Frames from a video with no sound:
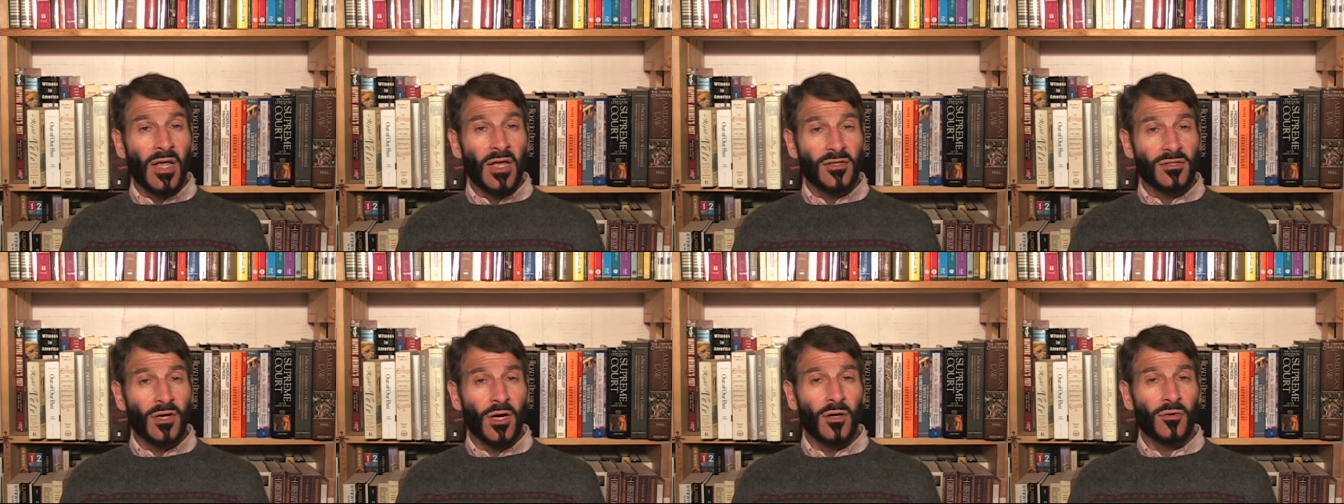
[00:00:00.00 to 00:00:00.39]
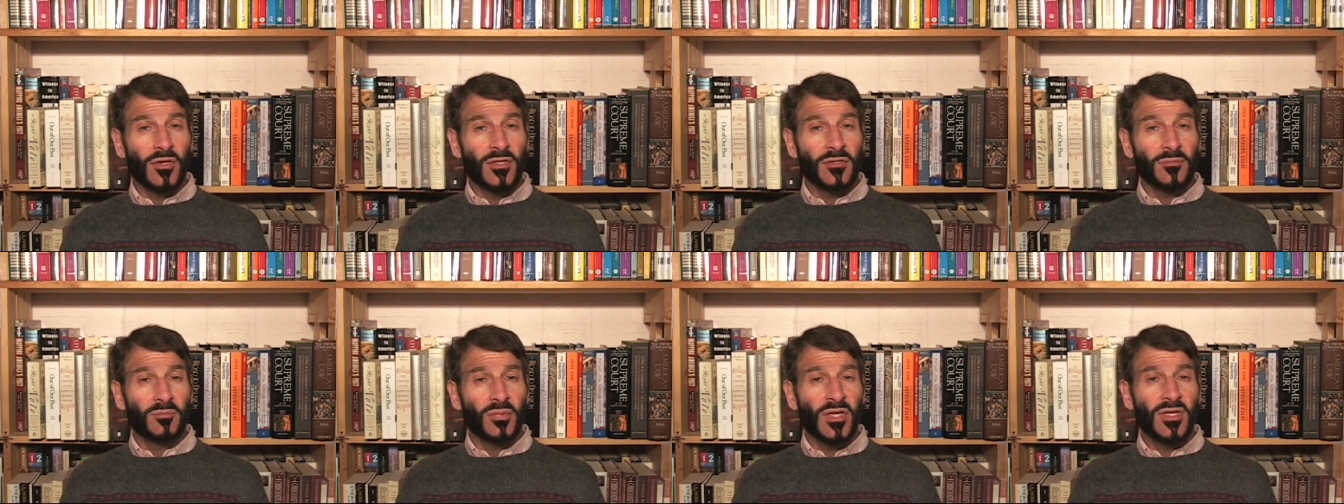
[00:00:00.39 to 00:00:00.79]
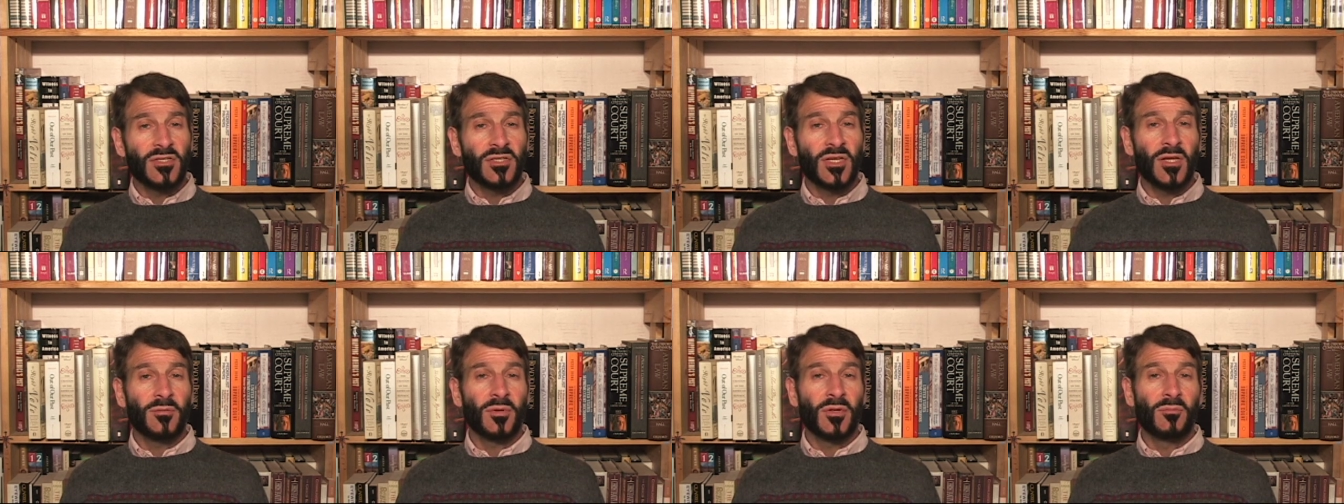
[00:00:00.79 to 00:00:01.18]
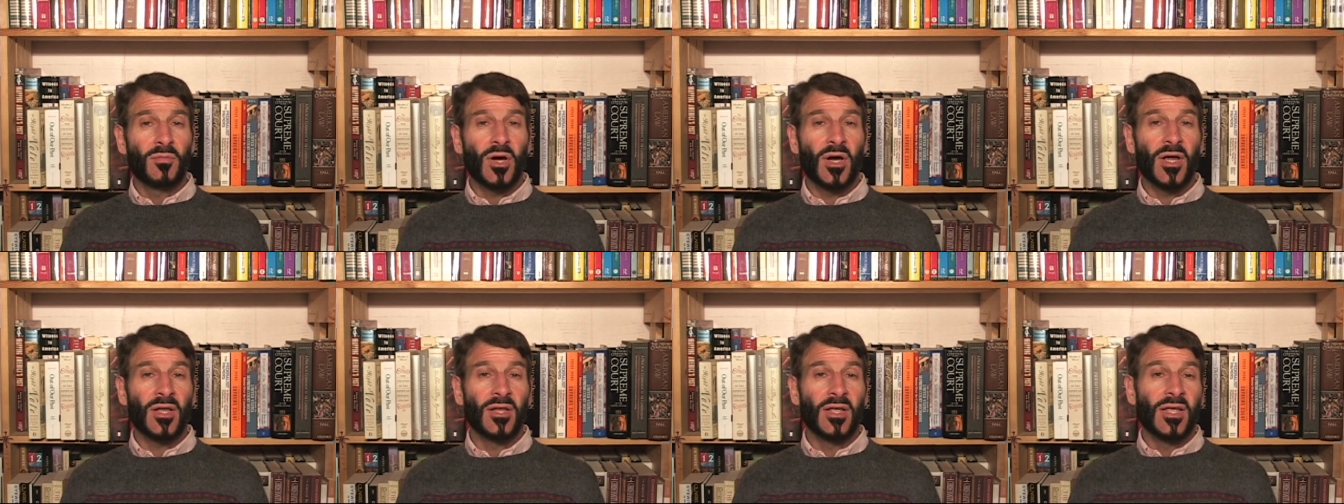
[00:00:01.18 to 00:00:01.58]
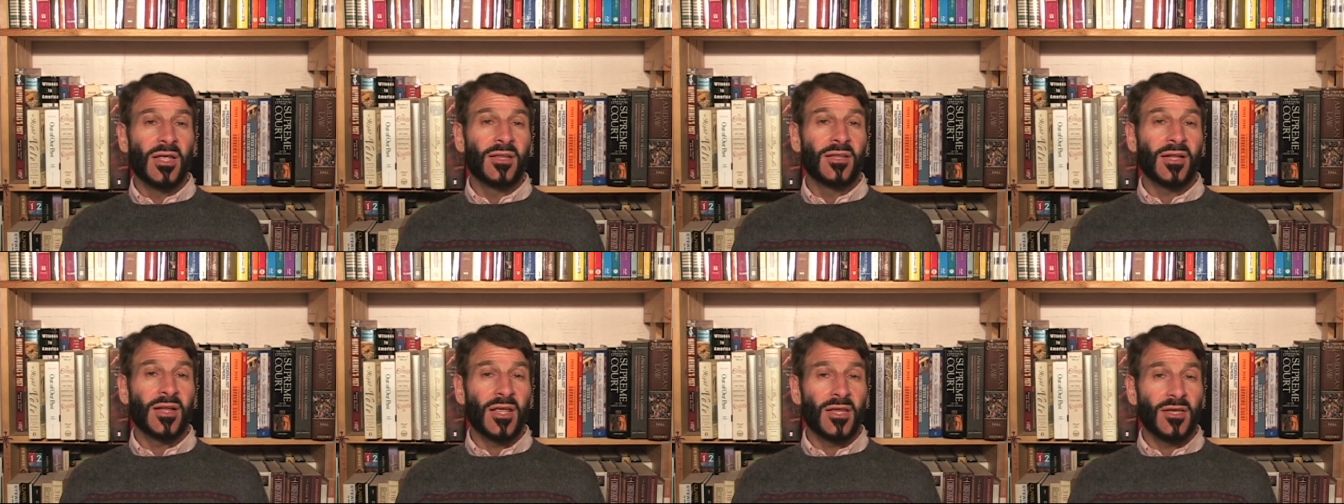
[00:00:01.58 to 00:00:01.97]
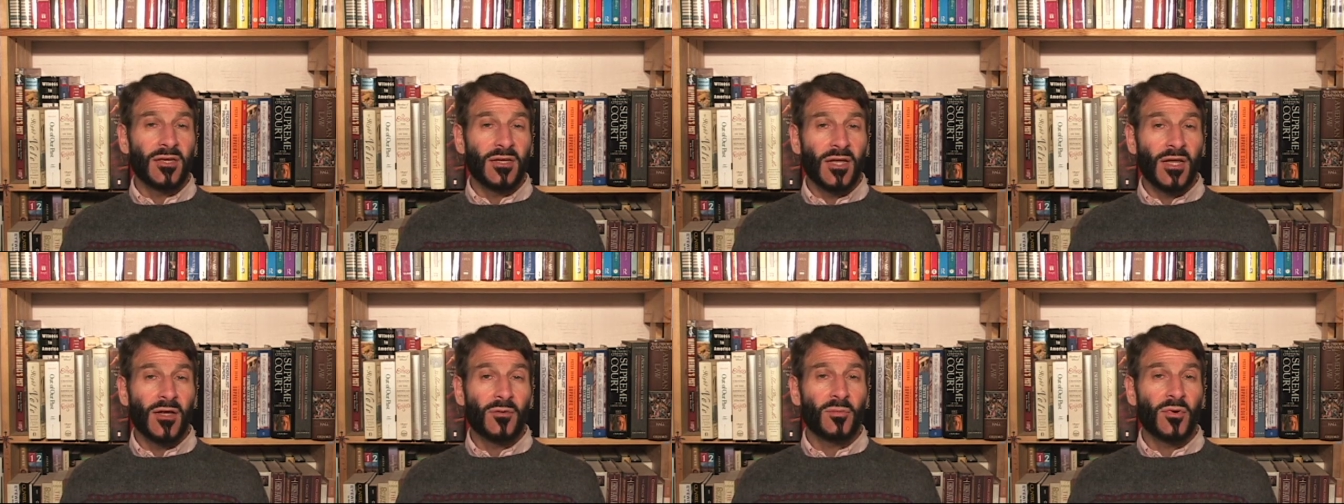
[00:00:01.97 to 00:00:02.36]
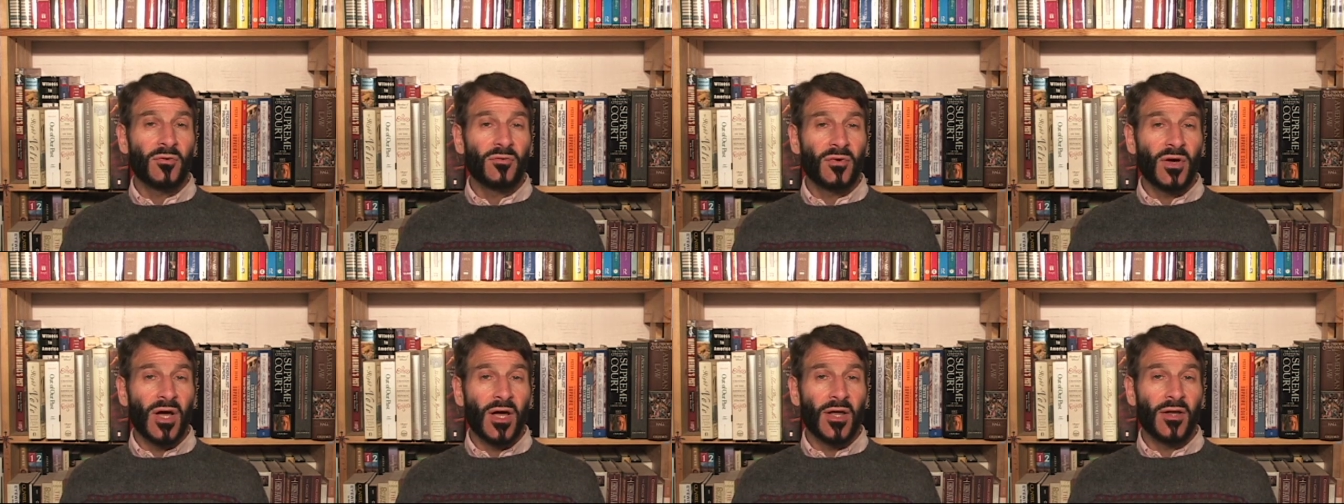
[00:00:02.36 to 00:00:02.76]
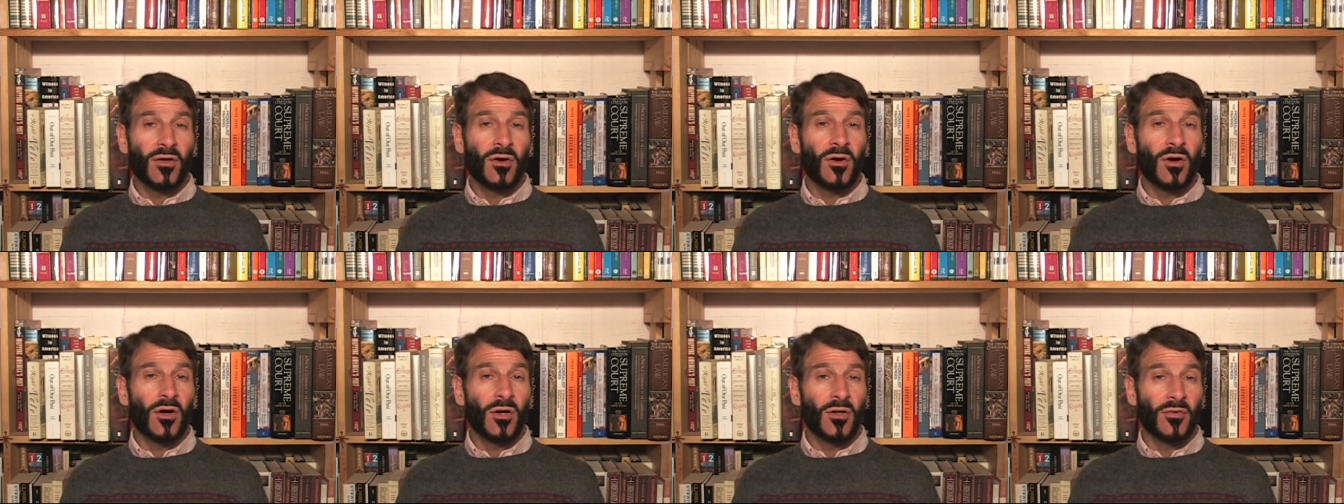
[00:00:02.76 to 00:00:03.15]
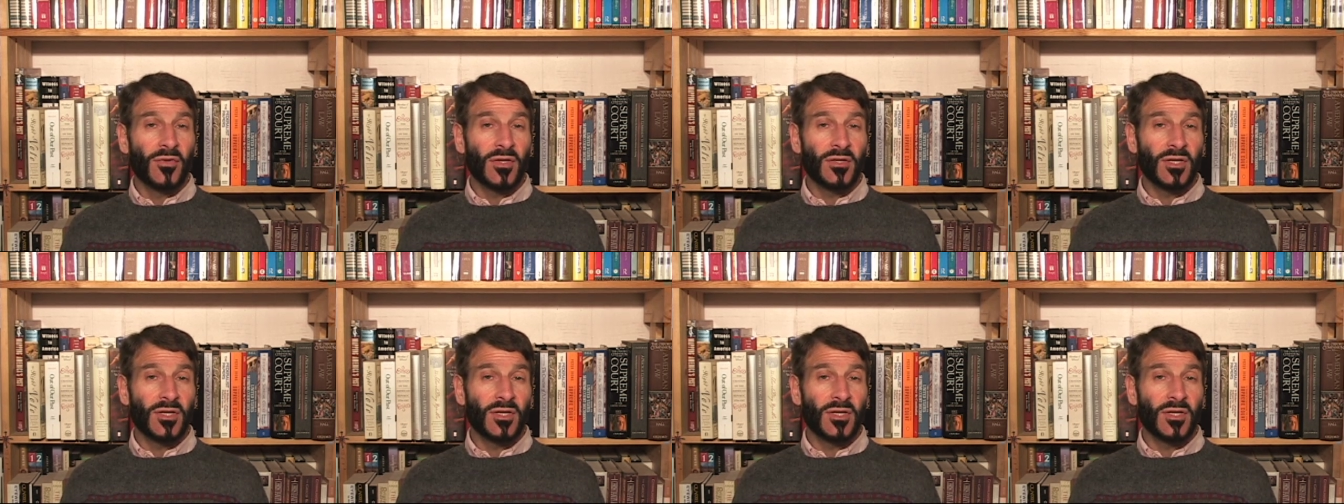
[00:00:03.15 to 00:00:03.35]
As always, please keep in mind that I can't provide all of